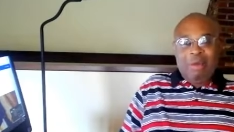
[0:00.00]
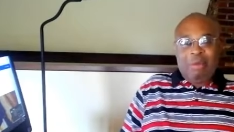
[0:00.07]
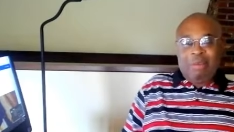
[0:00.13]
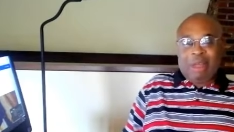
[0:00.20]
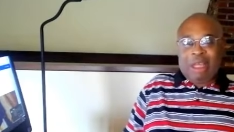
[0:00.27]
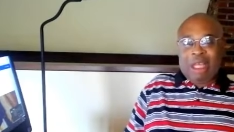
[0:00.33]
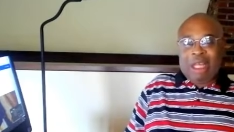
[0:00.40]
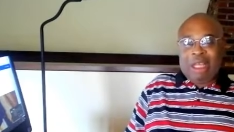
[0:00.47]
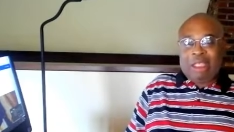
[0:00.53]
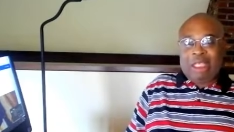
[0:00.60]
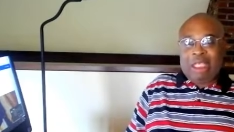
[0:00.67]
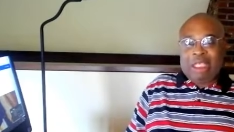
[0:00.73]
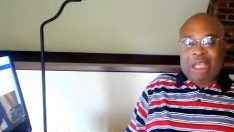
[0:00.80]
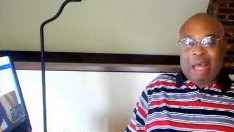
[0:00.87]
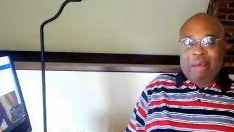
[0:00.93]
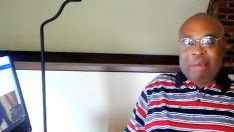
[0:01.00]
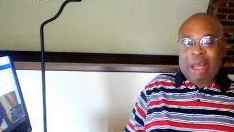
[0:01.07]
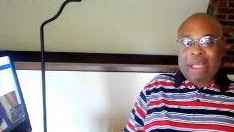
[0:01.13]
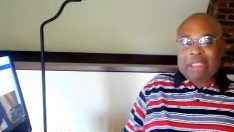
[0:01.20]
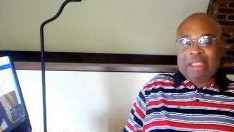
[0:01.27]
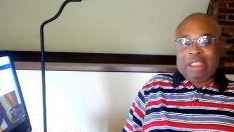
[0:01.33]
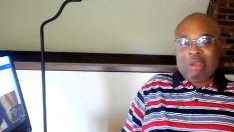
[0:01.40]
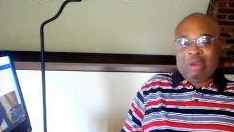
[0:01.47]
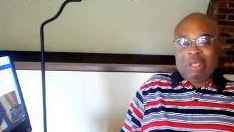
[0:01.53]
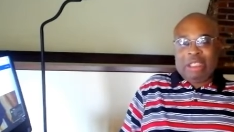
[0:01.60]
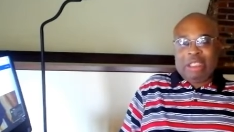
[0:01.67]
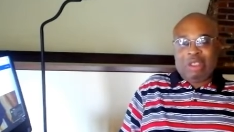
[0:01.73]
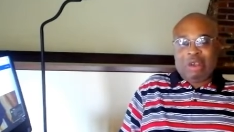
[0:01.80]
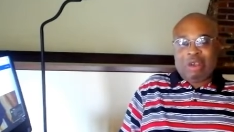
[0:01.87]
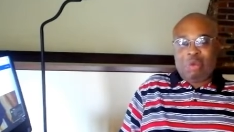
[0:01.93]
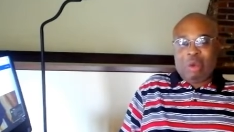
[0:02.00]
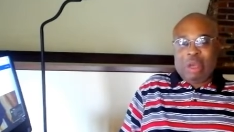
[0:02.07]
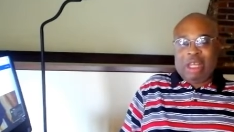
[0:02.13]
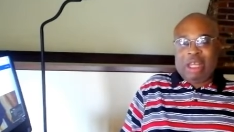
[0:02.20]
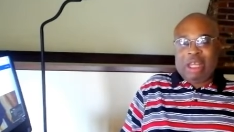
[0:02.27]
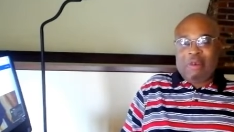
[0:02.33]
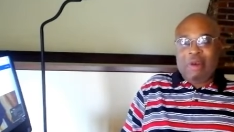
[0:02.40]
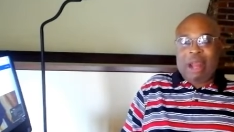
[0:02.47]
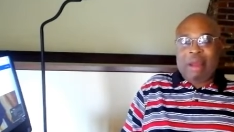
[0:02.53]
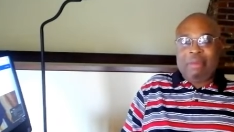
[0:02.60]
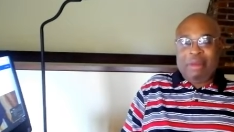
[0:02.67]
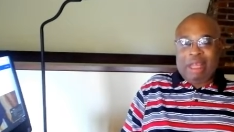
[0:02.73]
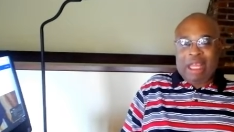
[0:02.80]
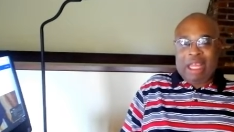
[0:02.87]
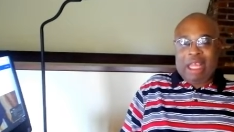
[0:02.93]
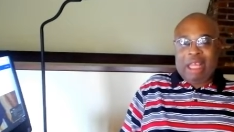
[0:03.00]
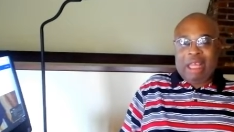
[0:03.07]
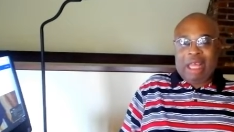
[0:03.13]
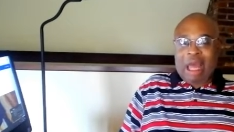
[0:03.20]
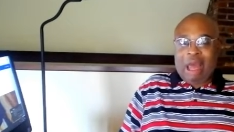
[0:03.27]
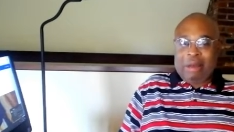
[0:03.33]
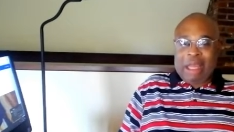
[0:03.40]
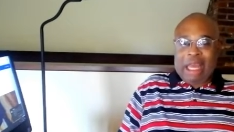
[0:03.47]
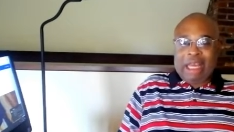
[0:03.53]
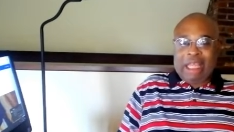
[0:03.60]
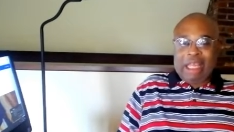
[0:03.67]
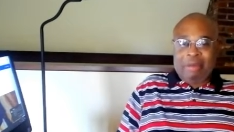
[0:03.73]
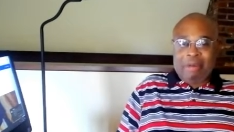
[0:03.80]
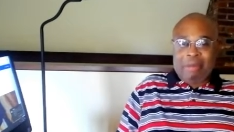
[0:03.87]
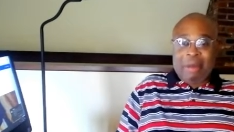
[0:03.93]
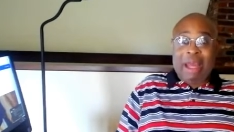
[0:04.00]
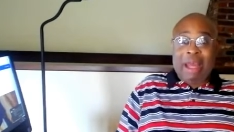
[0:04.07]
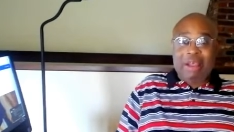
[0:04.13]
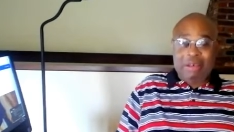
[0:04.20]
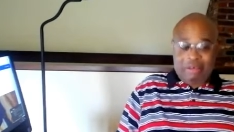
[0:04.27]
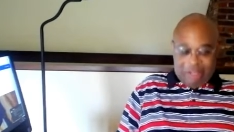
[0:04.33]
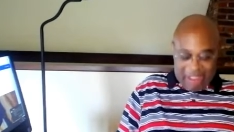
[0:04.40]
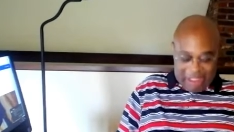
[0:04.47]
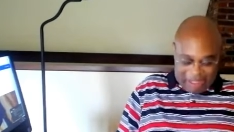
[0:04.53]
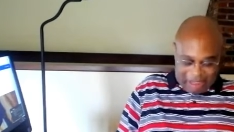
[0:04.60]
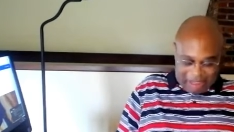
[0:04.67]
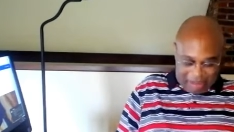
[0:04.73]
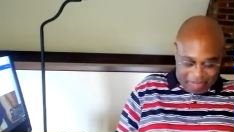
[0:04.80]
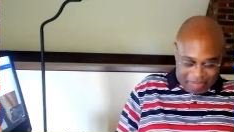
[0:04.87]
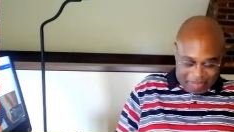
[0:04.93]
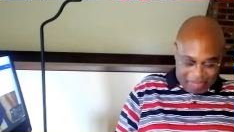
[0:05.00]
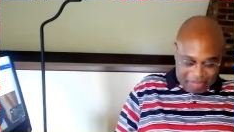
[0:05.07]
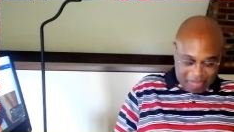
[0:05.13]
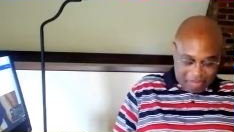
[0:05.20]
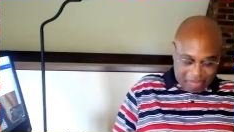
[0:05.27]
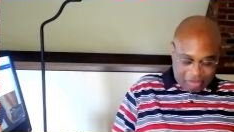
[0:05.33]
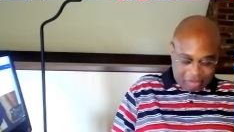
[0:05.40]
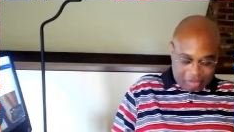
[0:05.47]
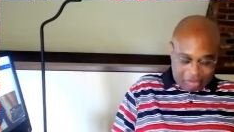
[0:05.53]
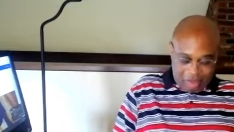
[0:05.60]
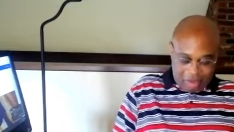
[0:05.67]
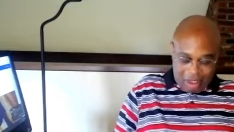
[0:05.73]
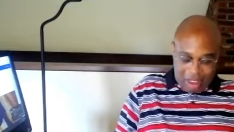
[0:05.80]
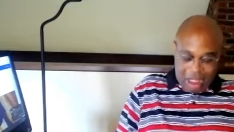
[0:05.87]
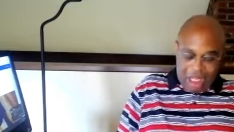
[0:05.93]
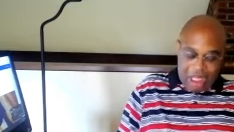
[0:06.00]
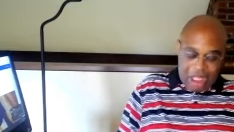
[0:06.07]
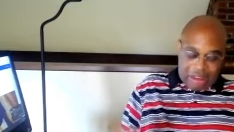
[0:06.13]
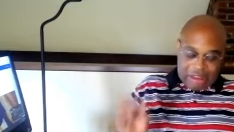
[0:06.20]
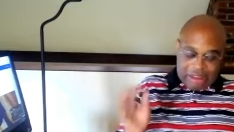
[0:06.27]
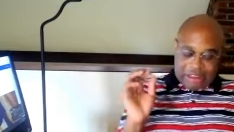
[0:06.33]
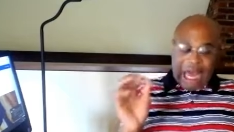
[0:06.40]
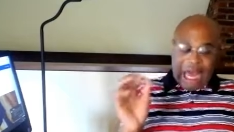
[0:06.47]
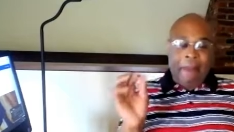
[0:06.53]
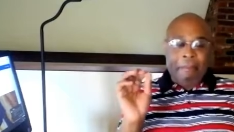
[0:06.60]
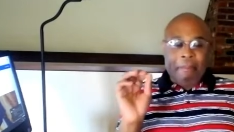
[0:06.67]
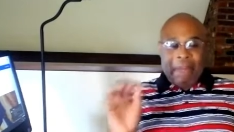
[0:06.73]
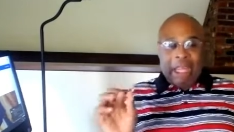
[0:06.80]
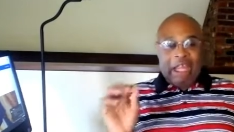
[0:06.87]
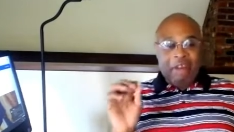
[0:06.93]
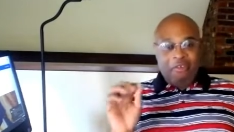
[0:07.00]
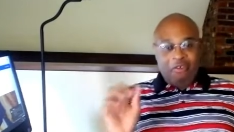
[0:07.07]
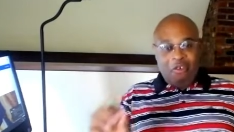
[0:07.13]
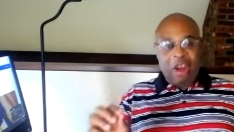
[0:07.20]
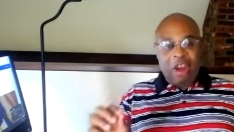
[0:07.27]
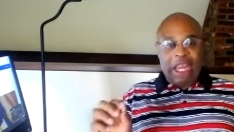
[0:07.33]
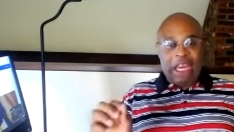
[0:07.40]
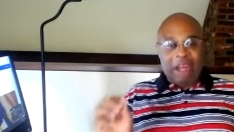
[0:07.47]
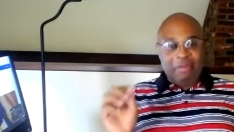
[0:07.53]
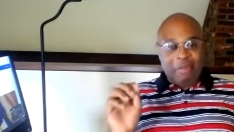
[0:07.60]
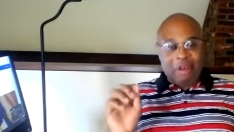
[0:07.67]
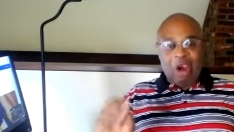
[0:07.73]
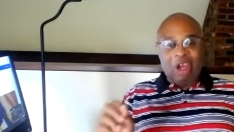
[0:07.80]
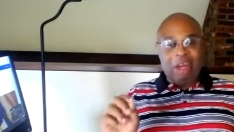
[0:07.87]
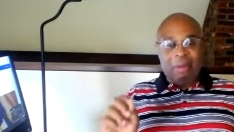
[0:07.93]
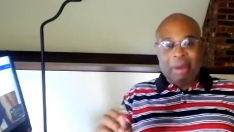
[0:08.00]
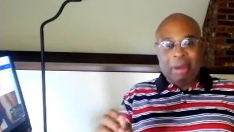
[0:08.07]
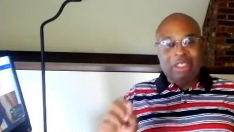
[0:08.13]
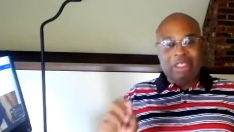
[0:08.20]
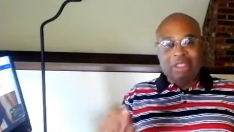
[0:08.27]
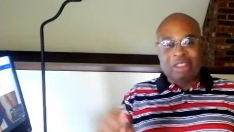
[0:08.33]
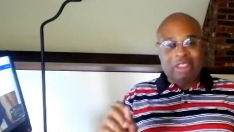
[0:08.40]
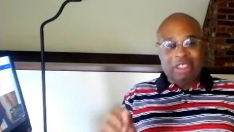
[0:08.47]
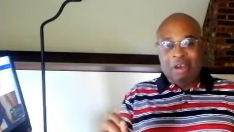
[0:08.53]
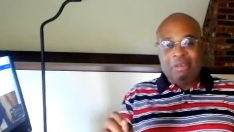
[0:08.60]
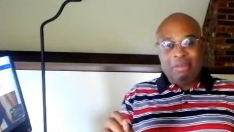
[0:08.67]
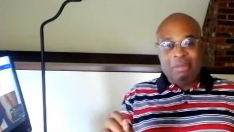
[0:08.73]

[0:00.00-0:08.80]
because since I'm actually doing this on the weekly gripe thing, I've got to give you my two cents. Stop being afraid of talking about yourself.